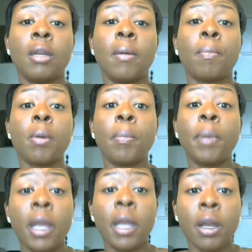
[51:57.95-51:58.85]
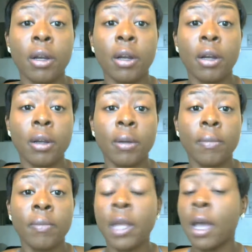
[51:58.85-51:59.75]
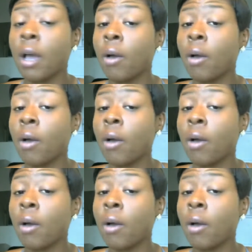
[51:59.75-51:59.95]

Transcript: Now I don't go to